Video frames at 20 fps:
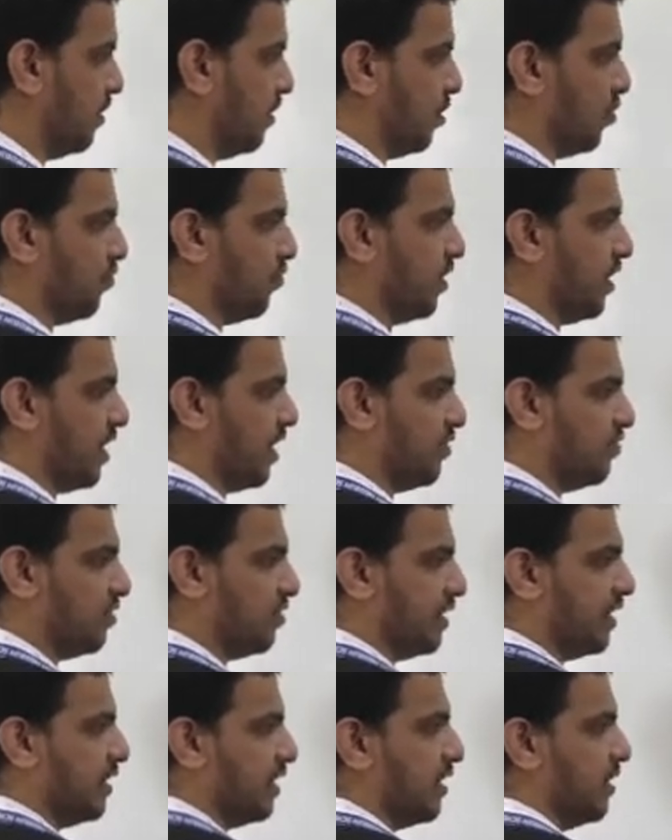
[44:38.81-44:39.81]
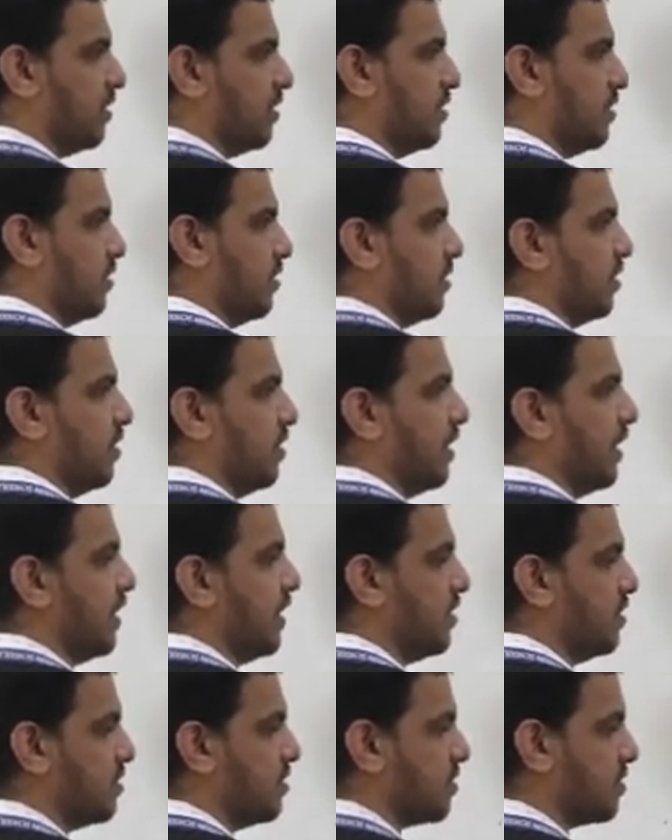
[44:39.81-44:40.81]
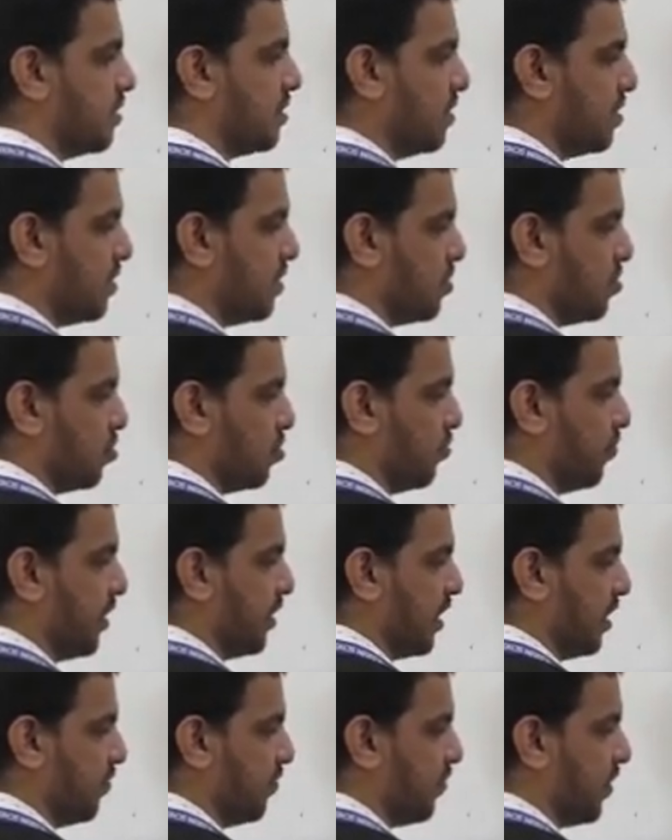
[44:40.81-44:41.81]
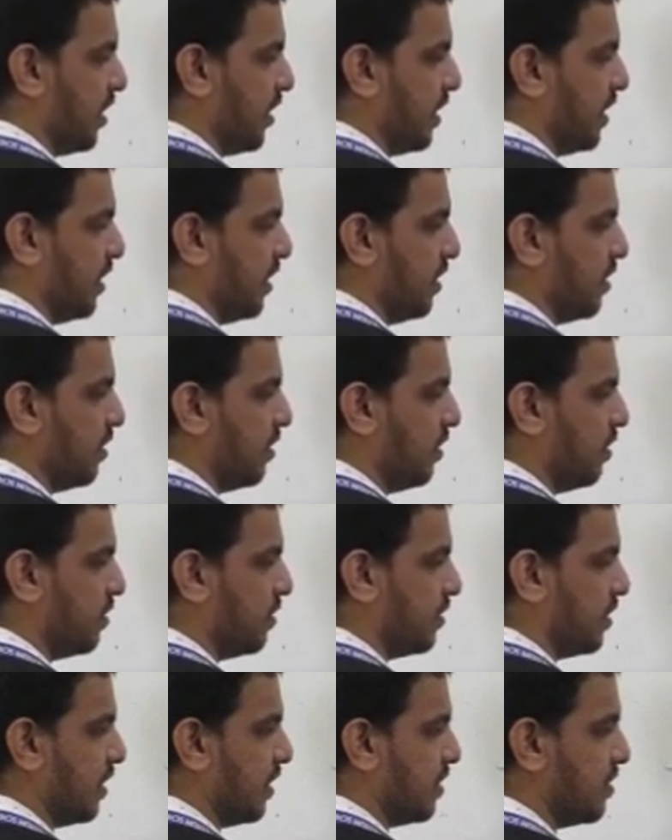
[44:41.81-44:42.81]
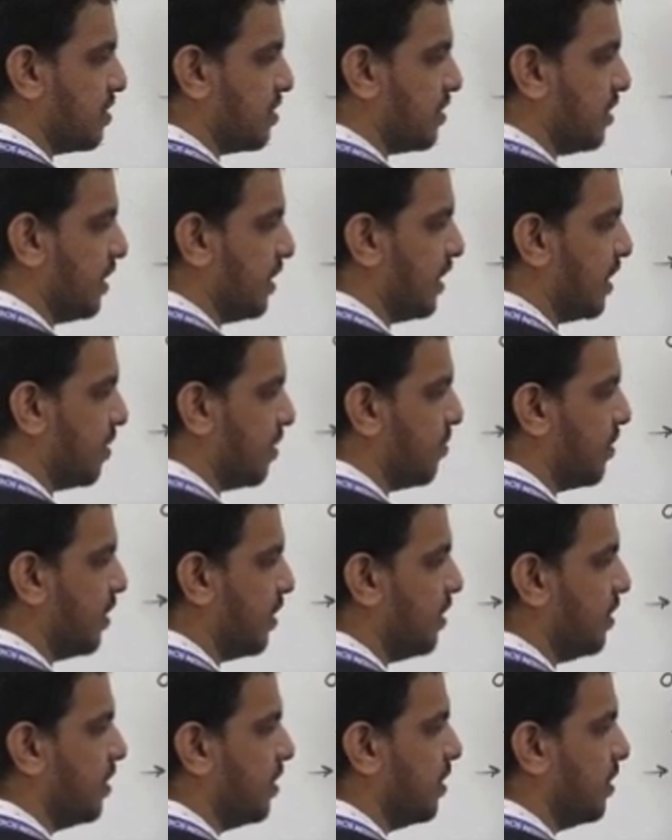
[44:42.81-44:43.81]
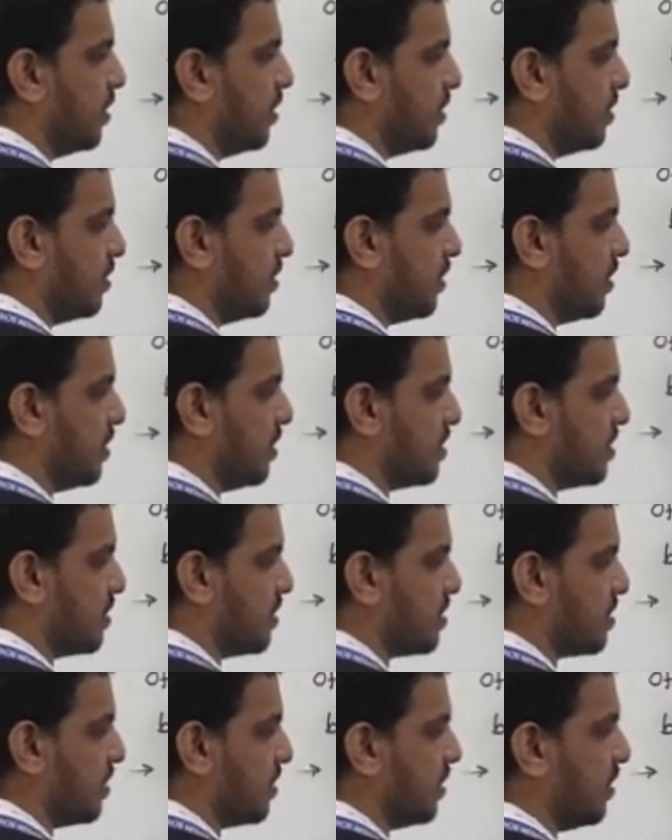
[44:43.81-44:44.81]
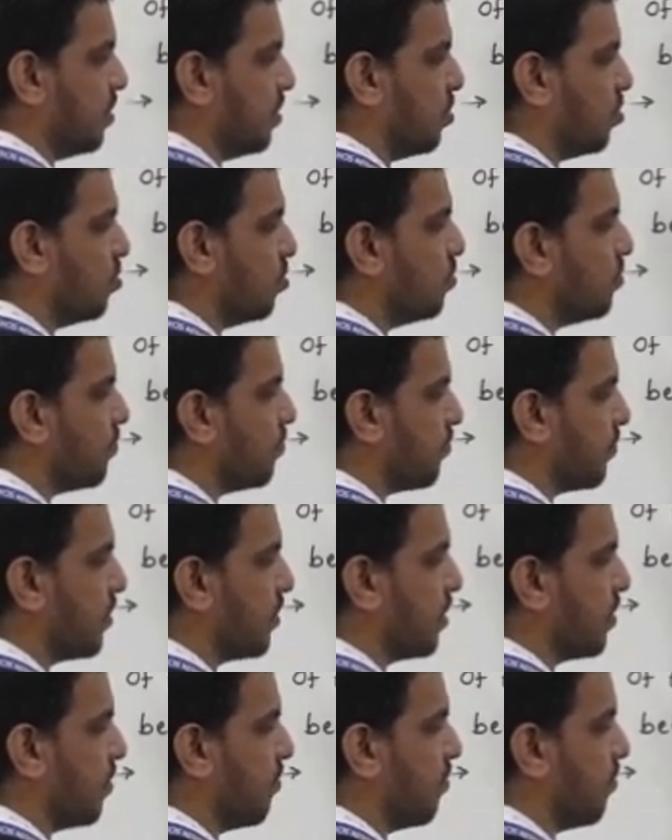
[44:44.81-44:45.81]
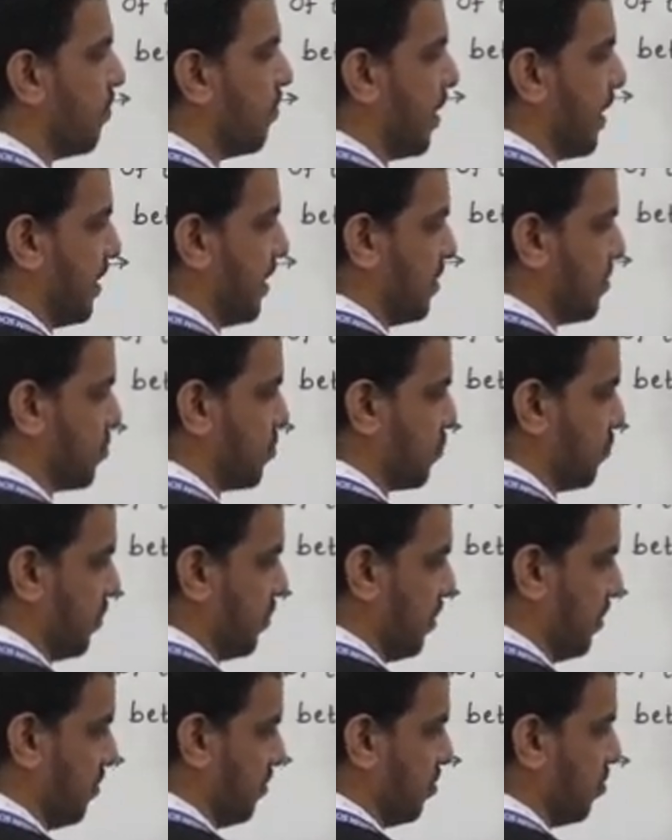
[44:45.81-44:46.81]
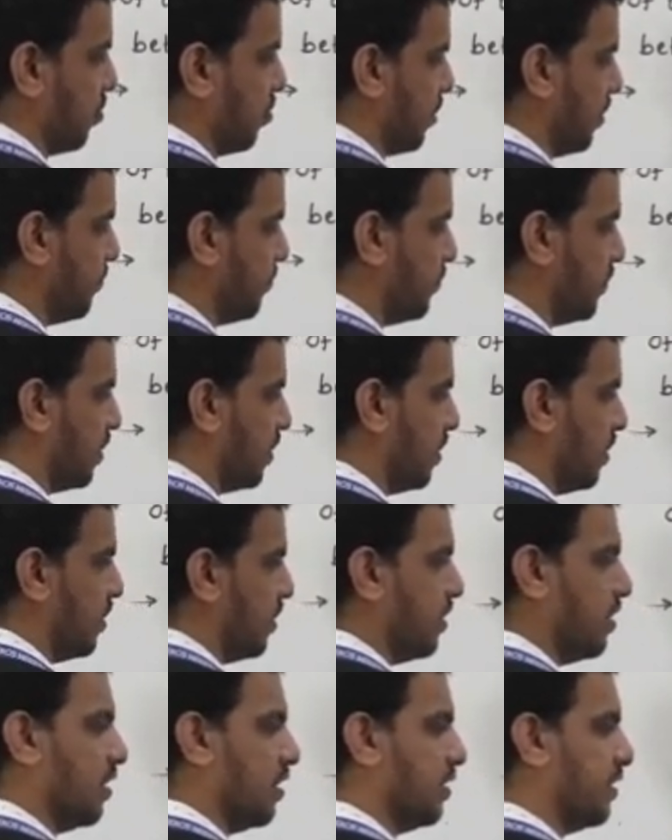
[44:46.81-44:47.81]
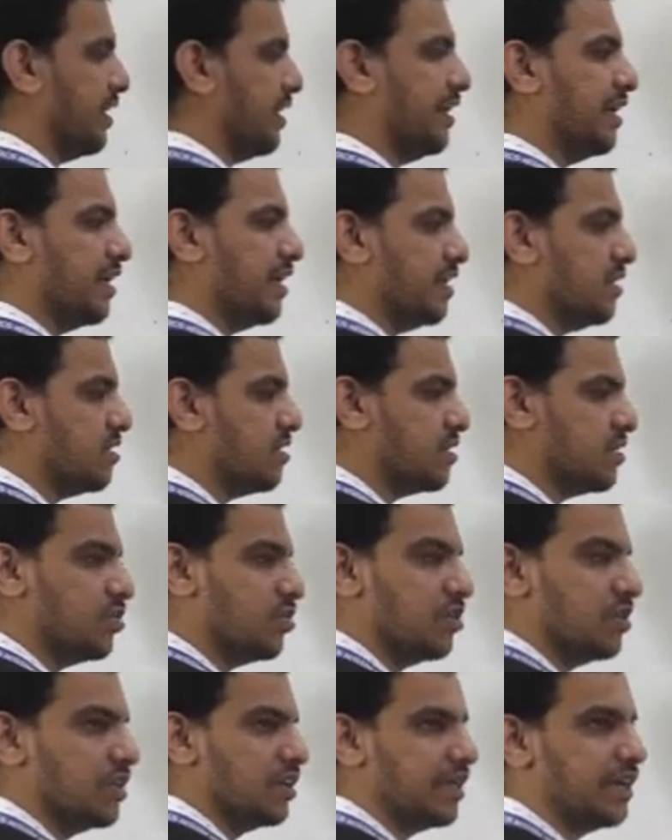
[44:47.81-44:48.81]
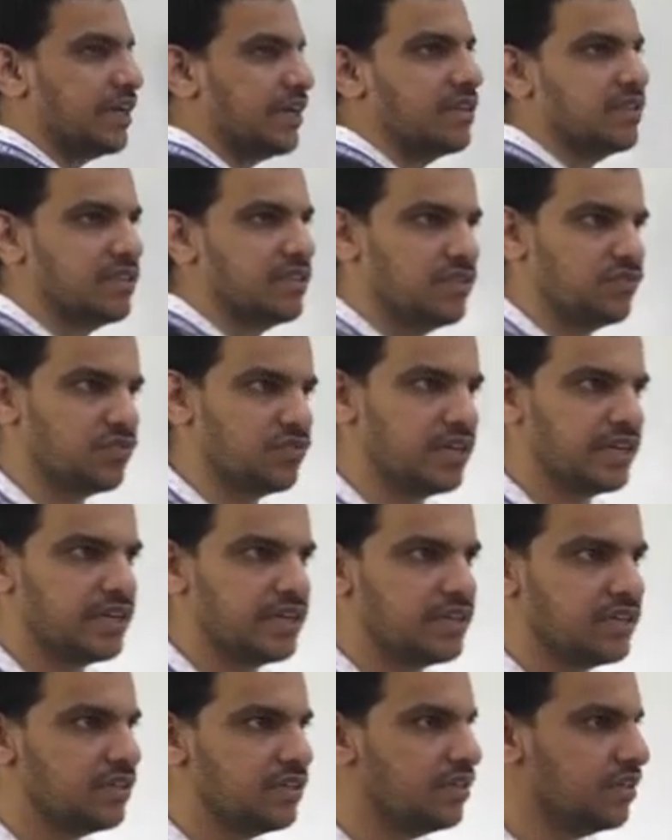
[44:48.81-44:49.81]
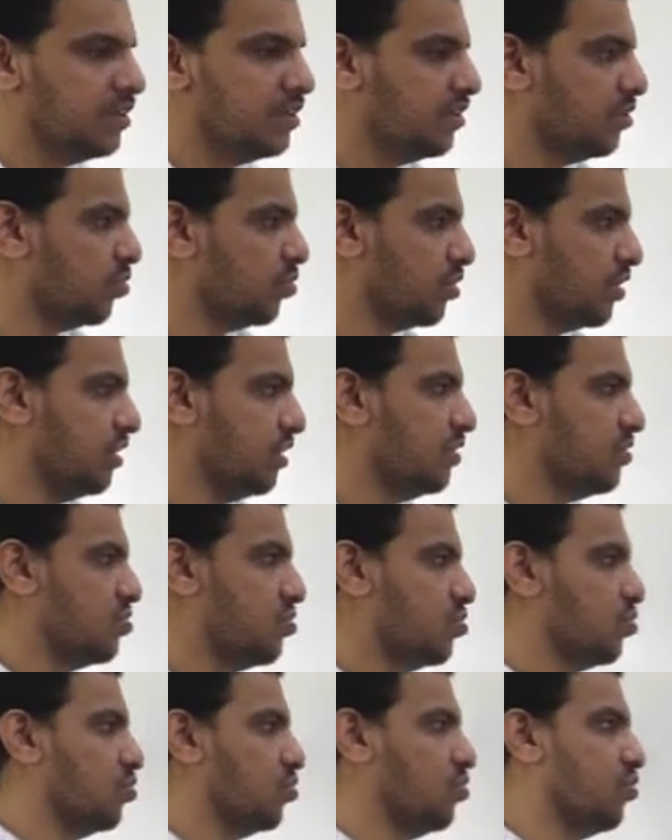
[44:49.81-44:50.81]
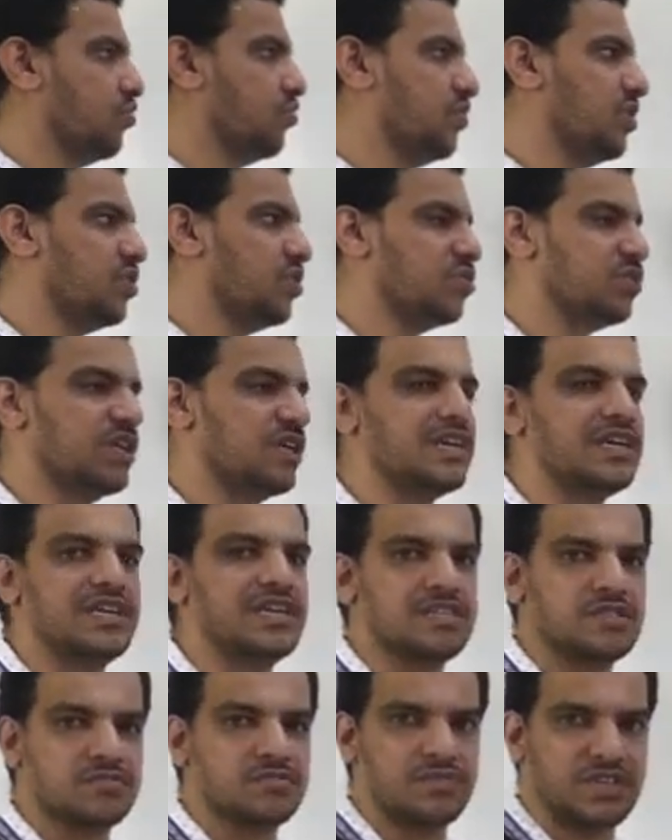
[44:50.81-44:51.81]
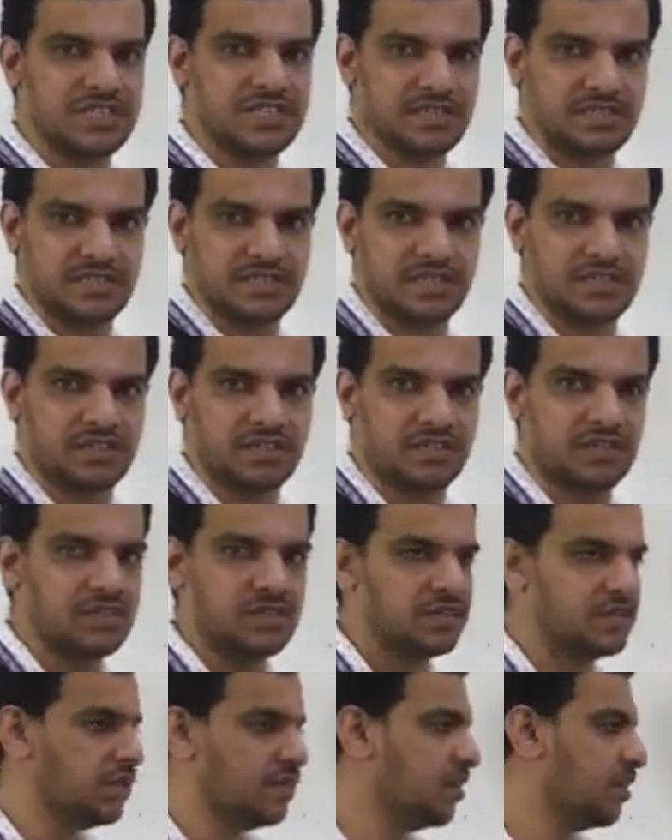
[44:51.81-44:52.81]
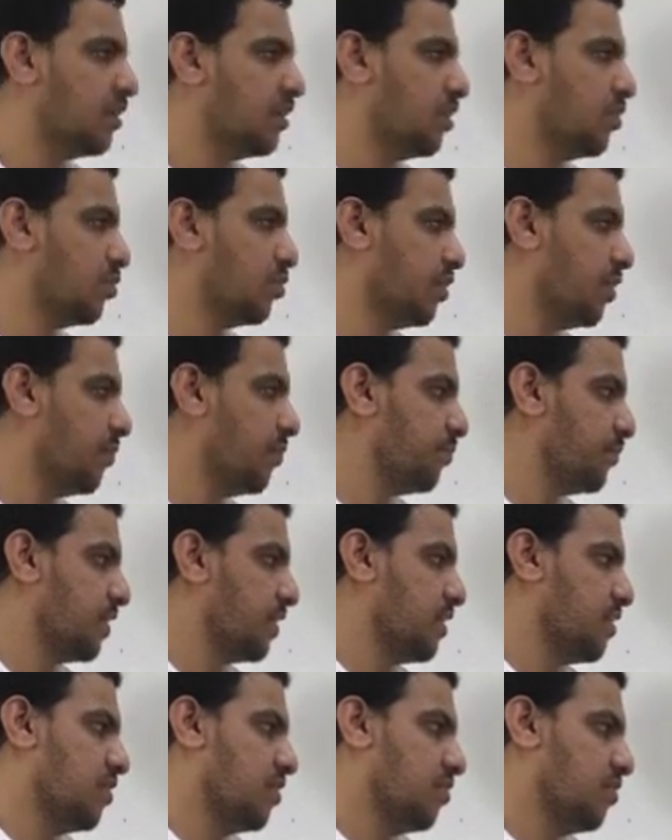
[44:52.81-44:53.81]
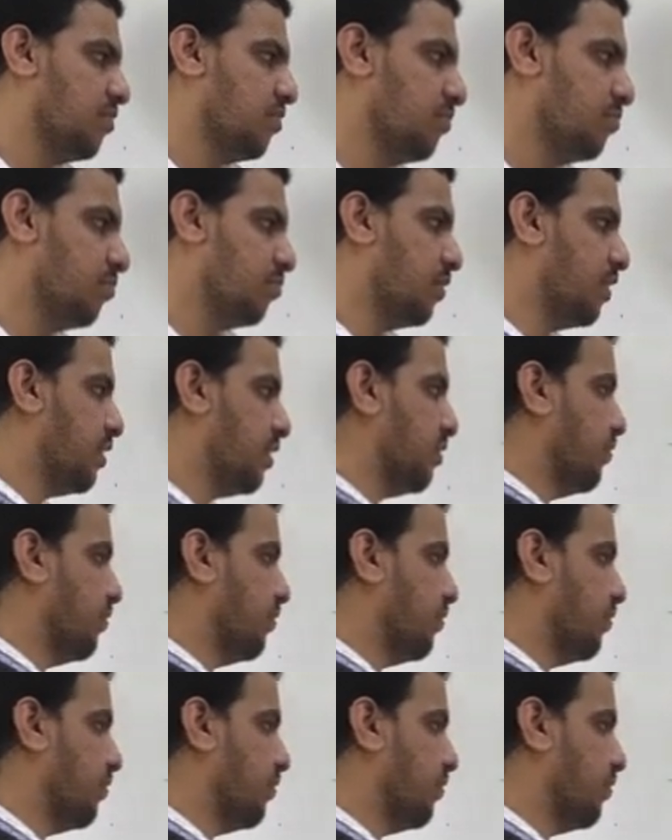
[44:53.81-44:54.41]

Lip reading: Now we have theta, radius, so we can find area, that is theta by 360 into pi r square. Okay, here theta is greater than 180. Okay, so we know that it is a major sector. Okay, but